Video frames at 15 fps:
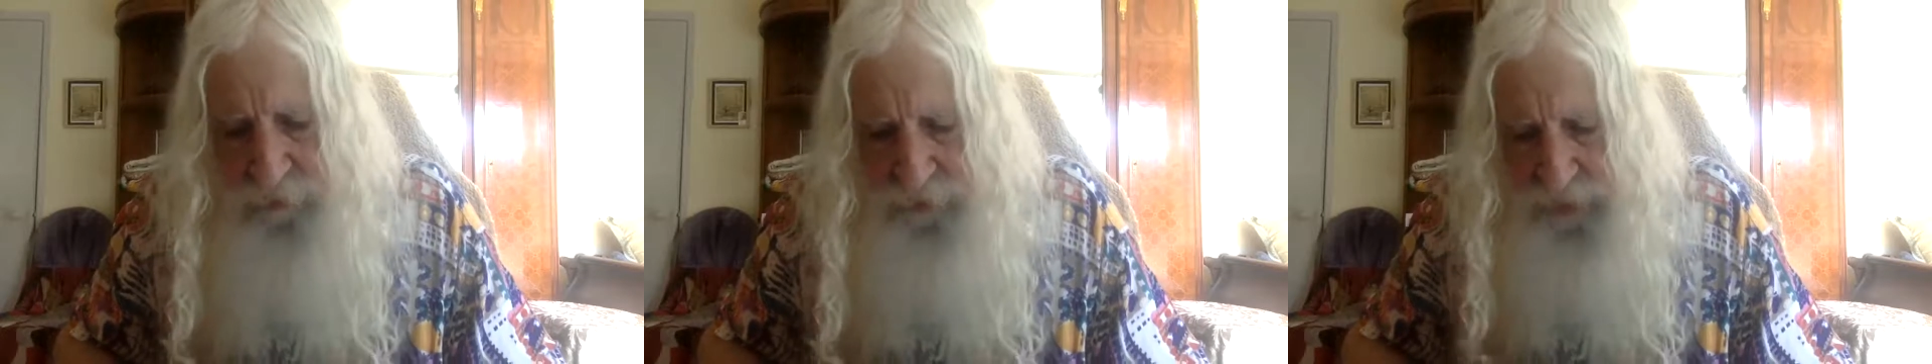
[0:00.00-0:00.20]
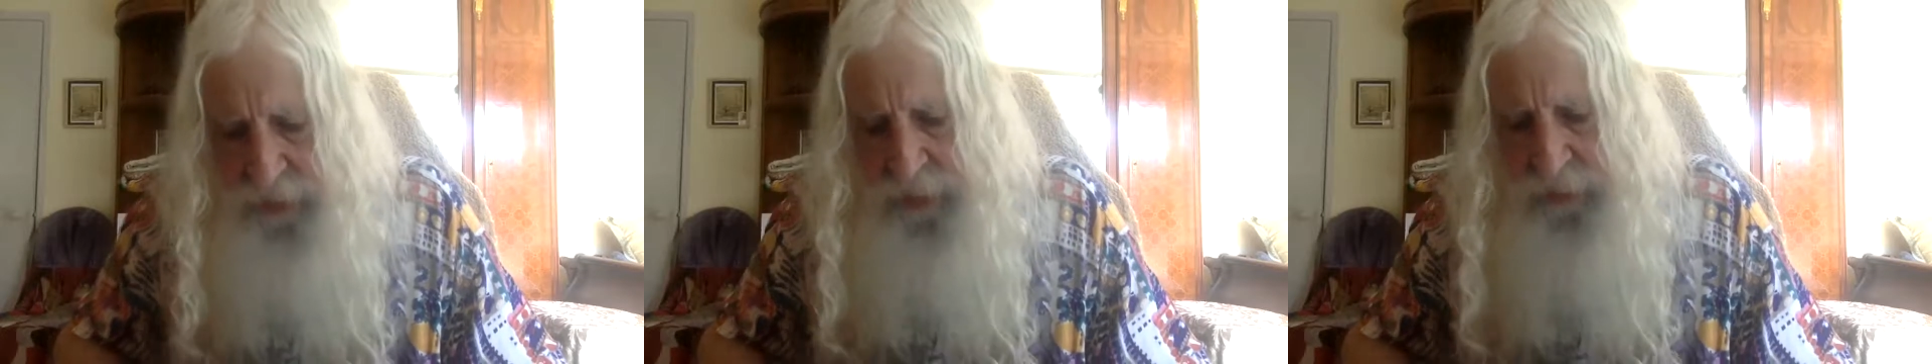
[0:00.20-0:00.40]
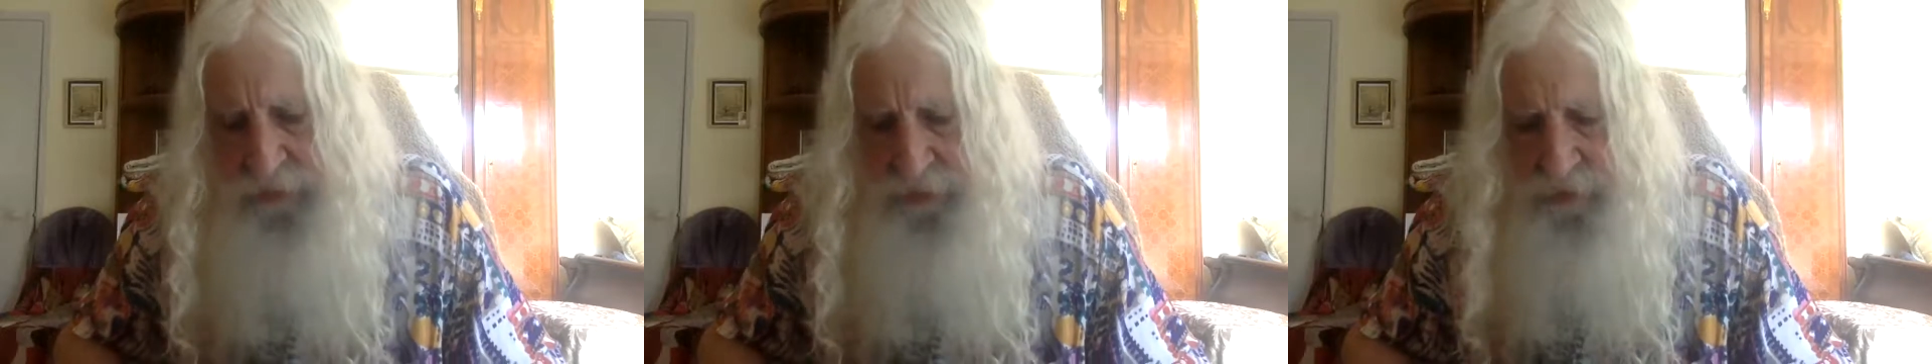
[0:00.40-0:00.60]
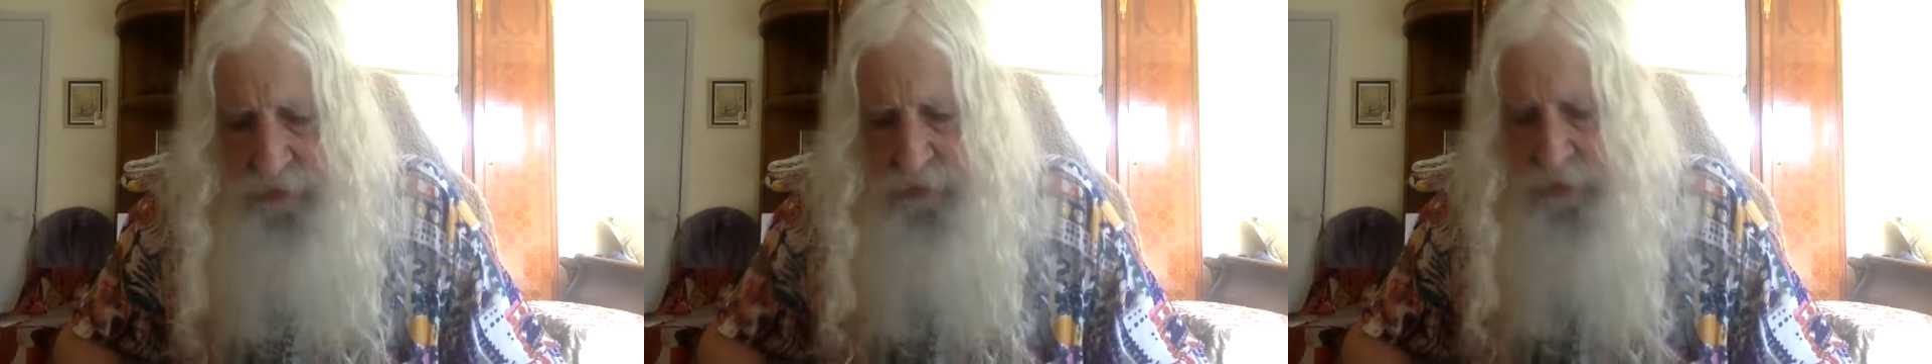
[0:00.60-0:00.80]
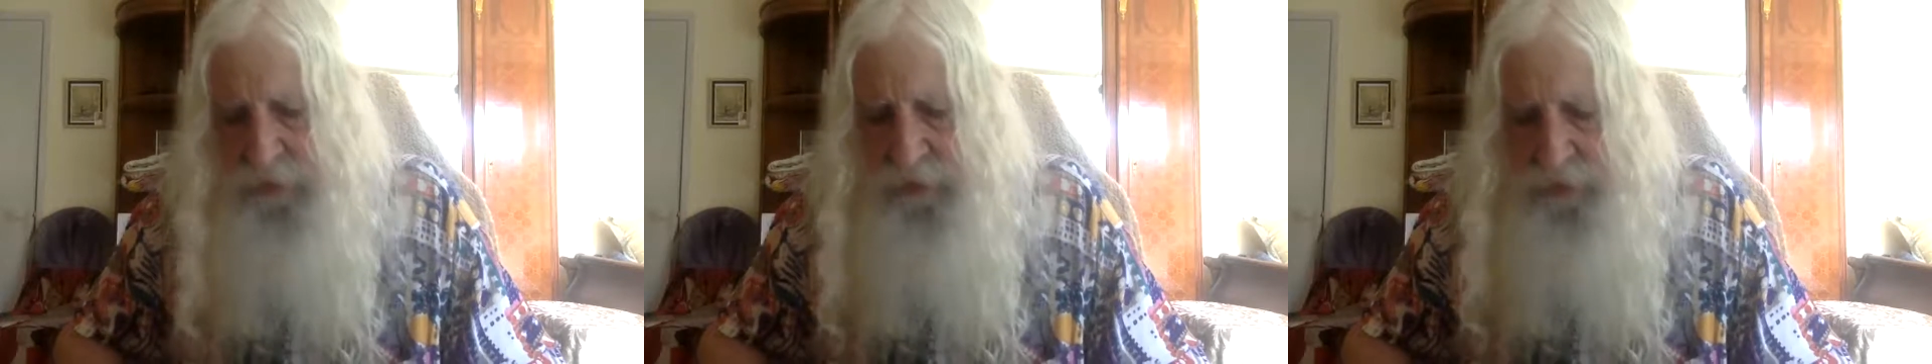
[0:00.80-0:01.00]
planted
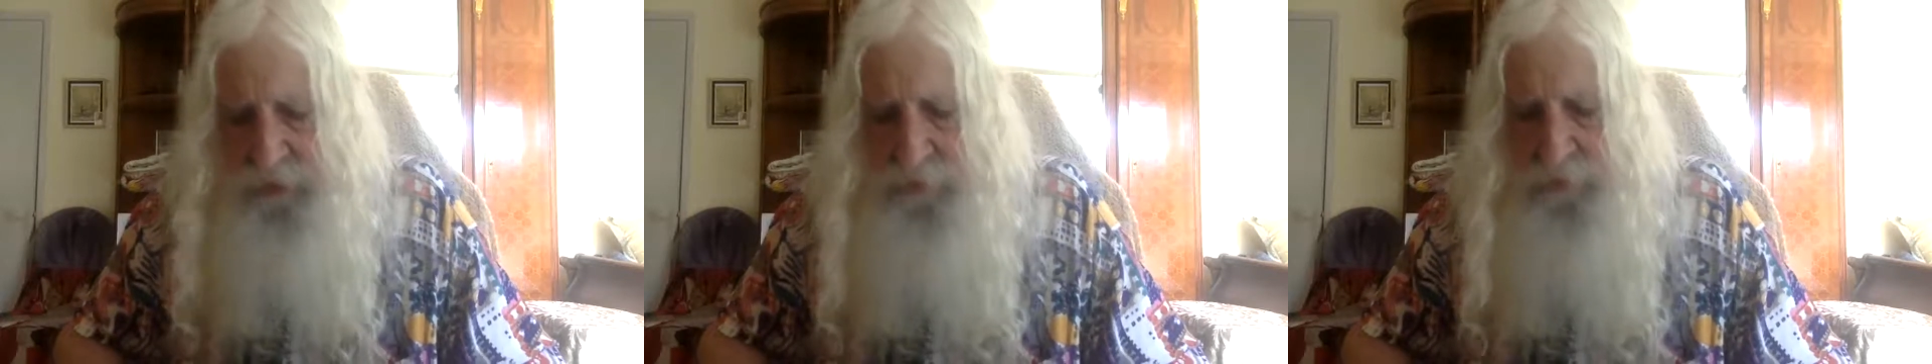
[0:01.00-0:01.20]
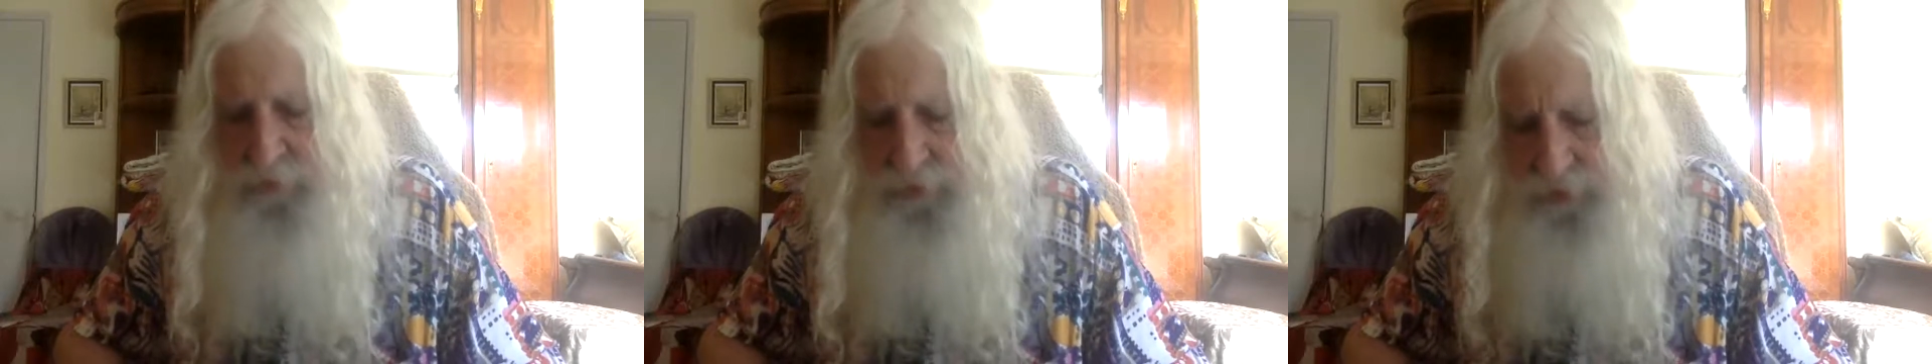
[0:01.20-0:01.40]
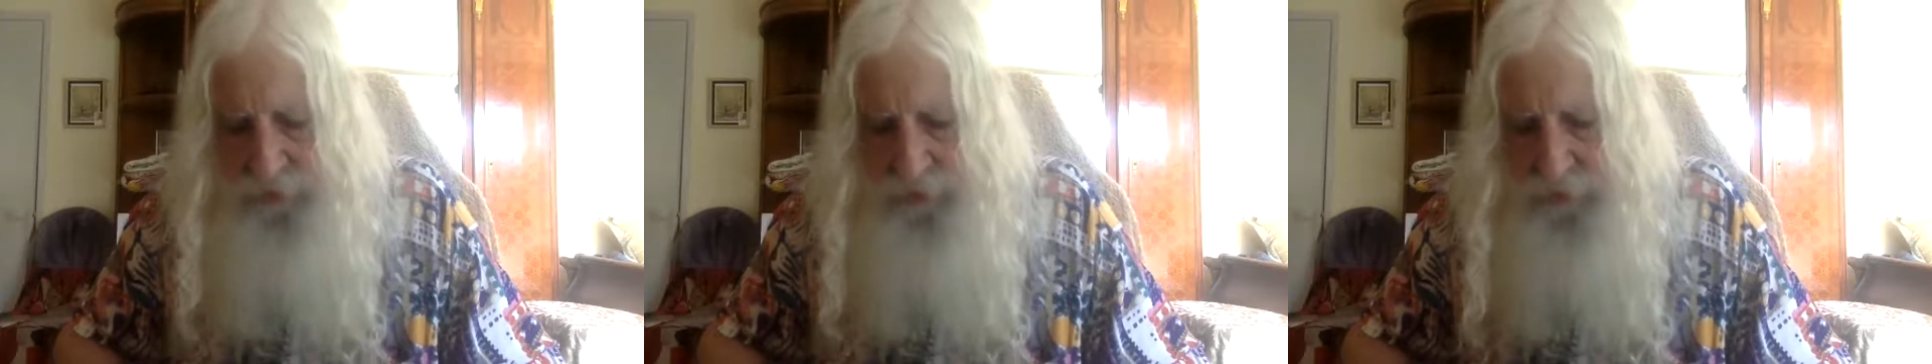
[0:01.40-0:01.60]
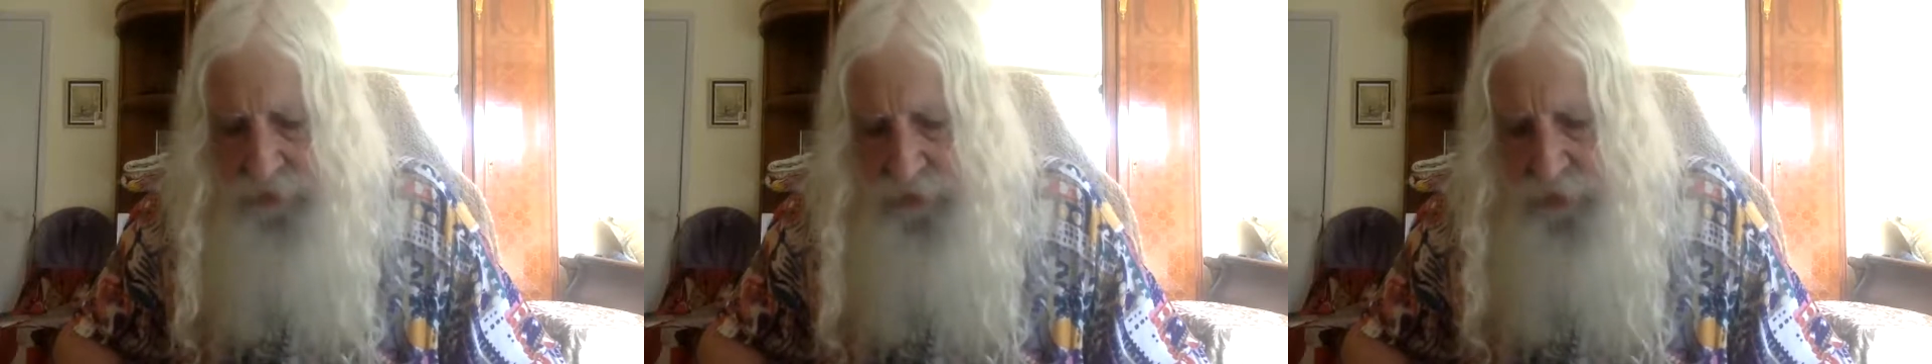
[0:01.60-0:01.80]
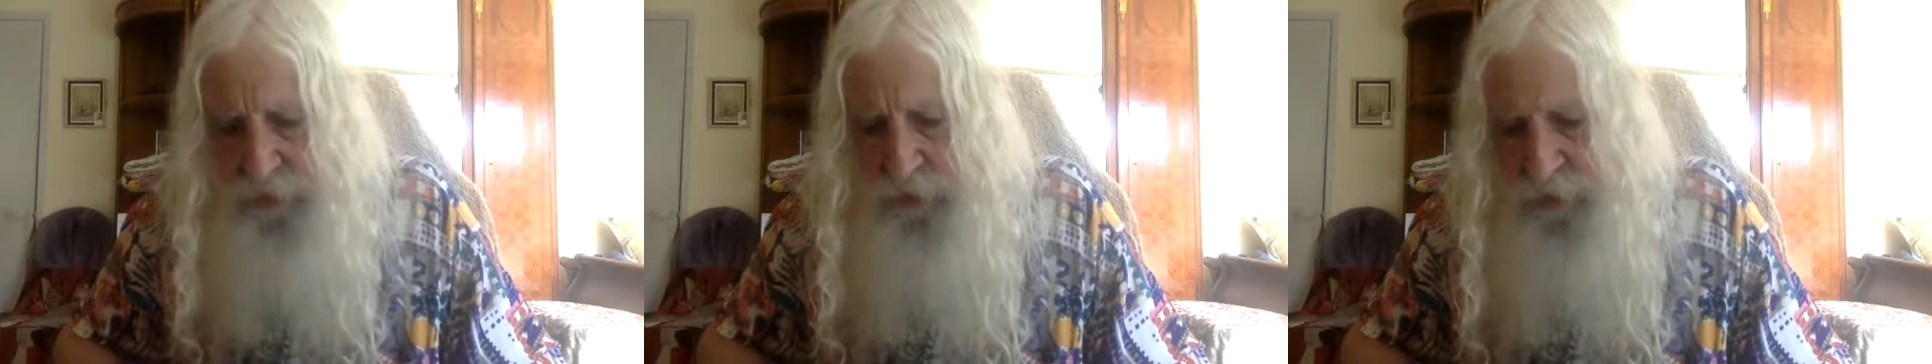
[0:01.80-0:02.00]
in the abyss,